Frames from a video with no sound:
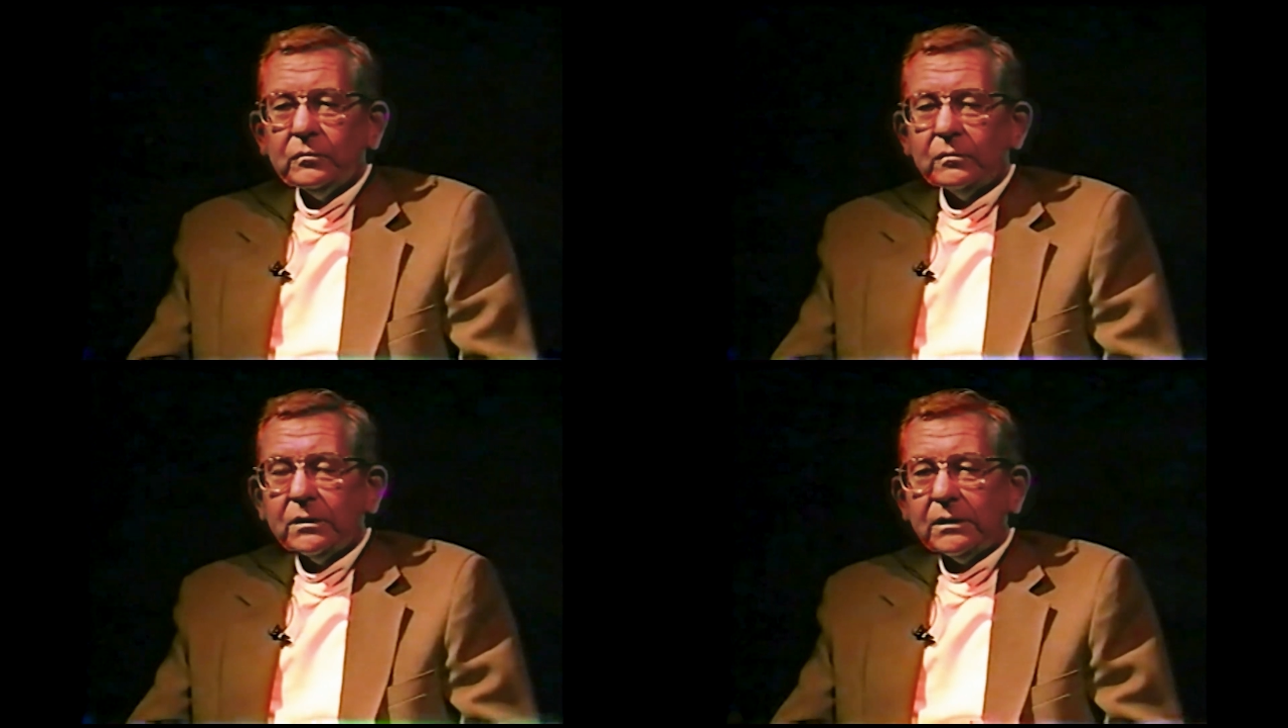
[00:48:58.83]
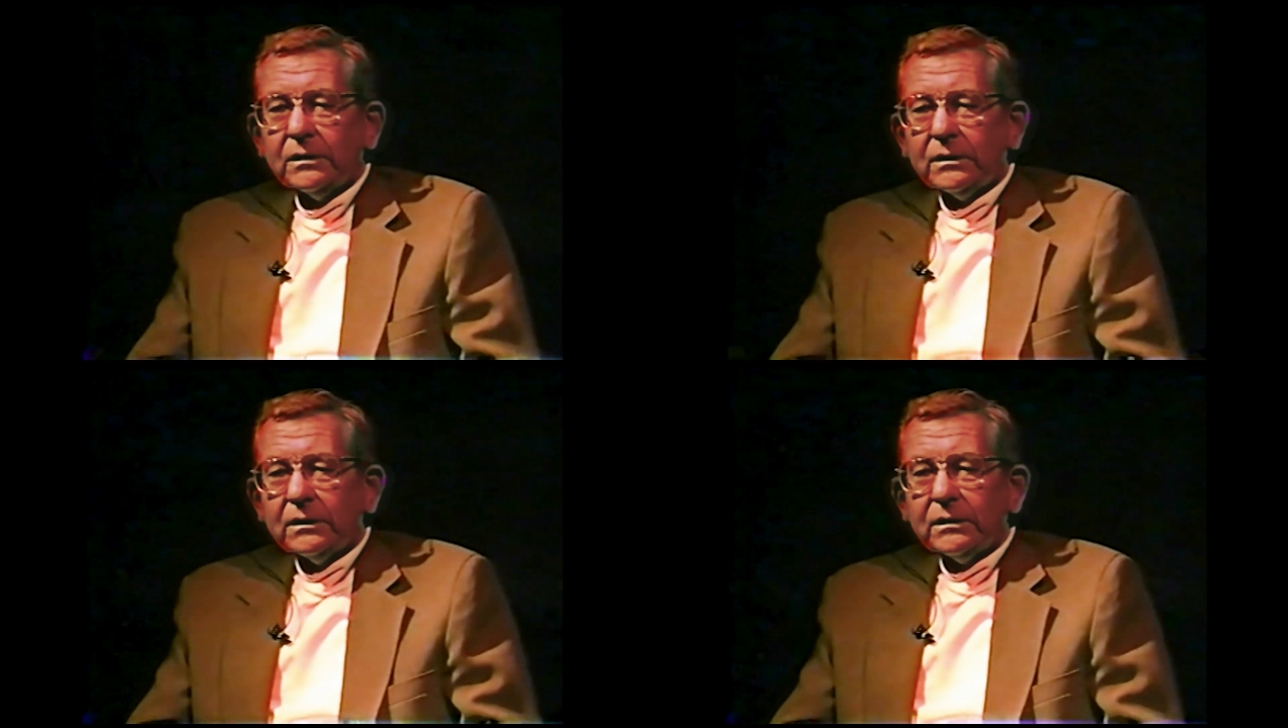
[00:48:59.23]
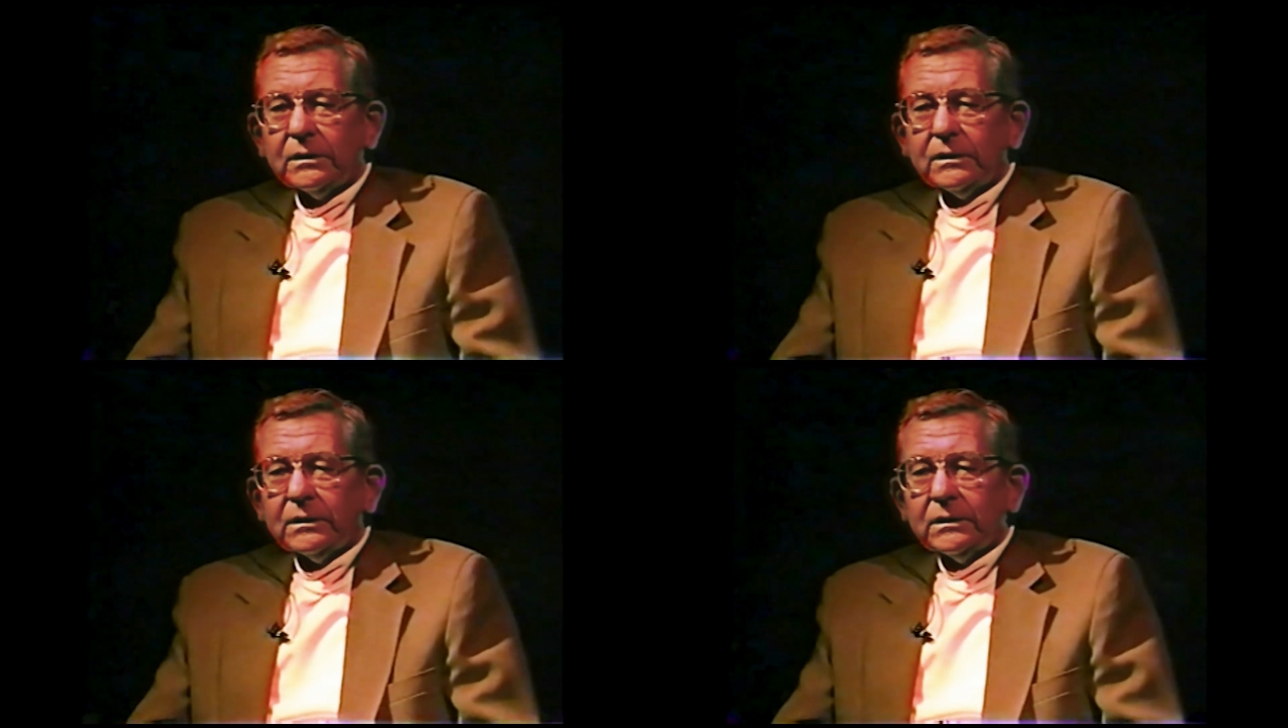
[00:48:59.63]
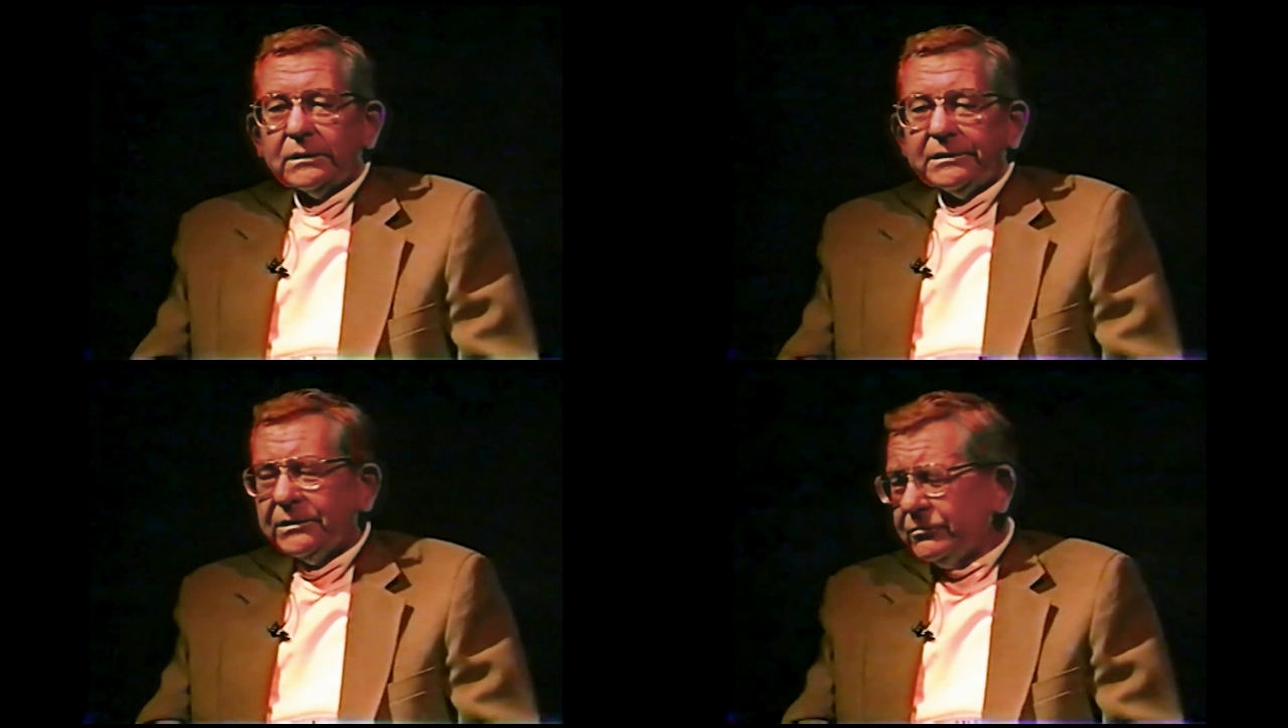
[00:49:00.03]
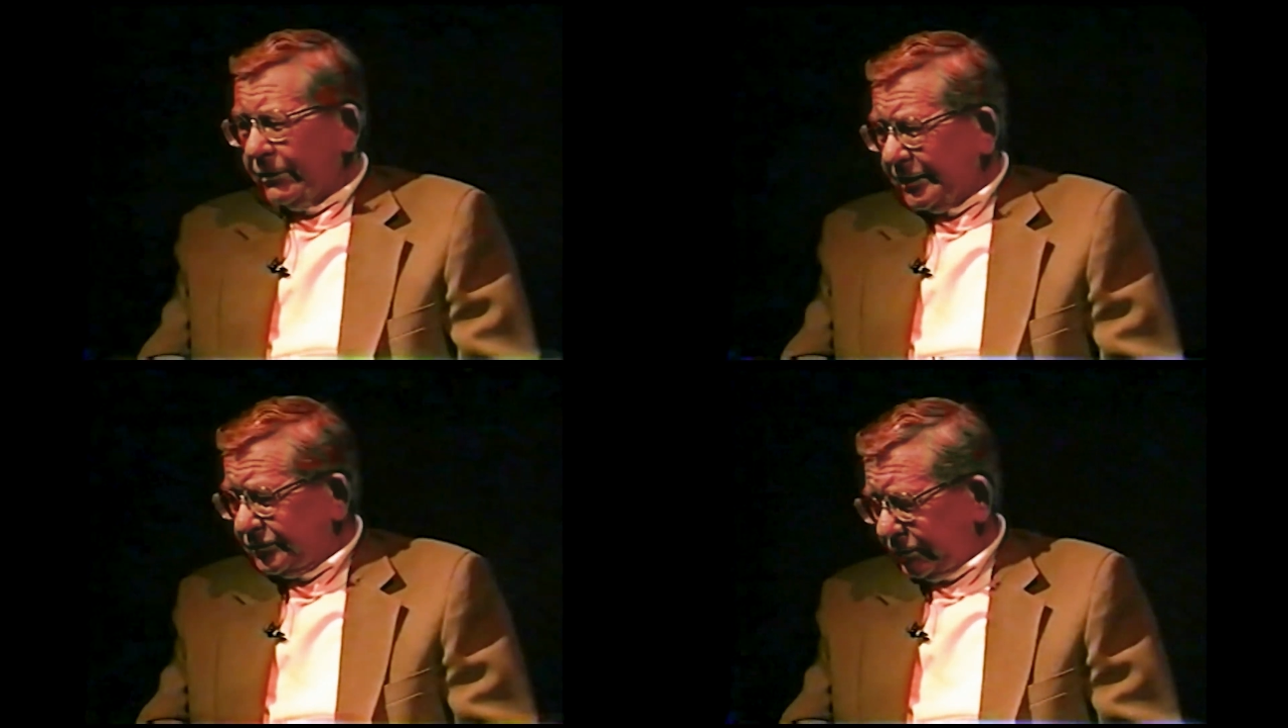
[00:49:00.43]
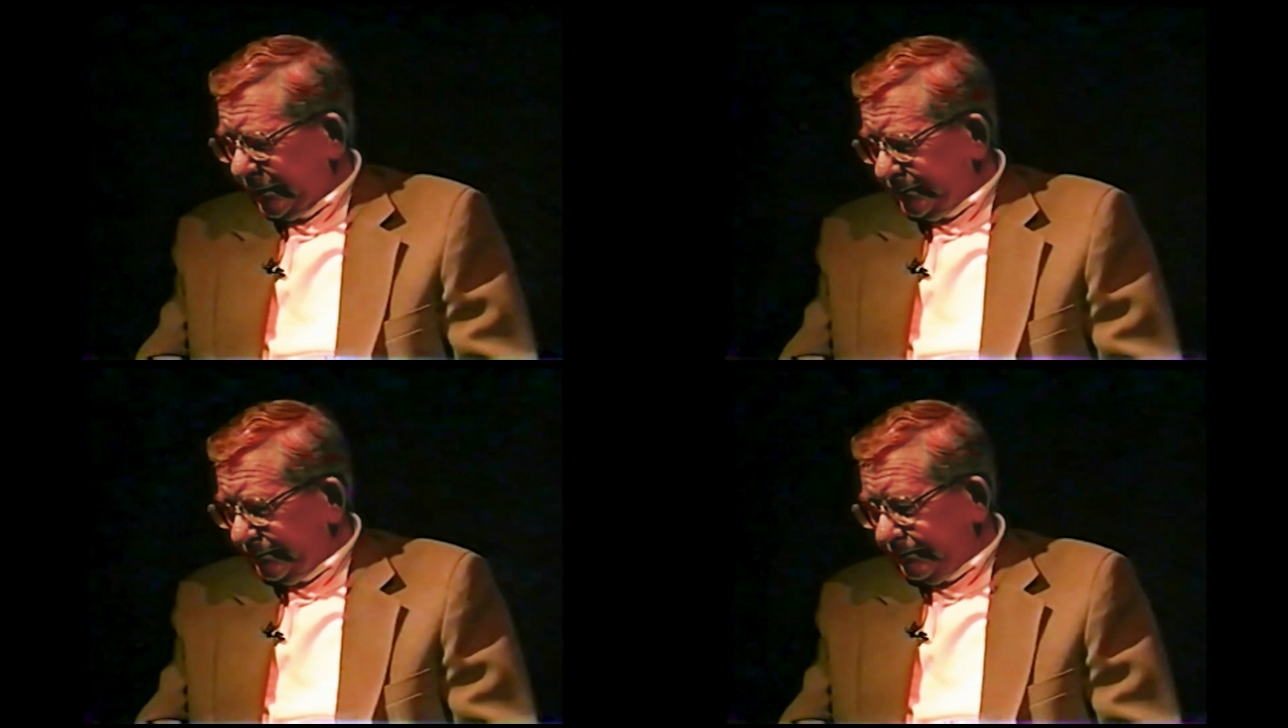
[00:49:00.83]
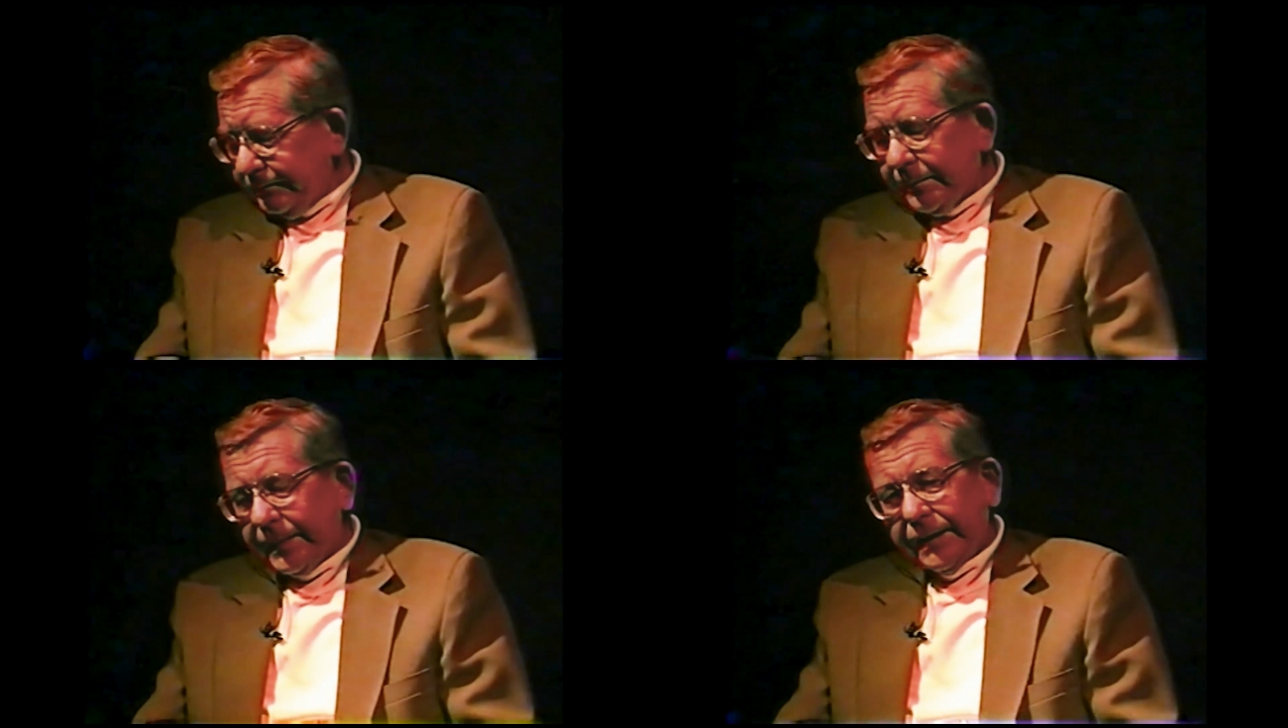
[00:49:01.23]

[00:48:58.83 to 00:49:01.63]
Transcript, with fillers: who didn't graduate.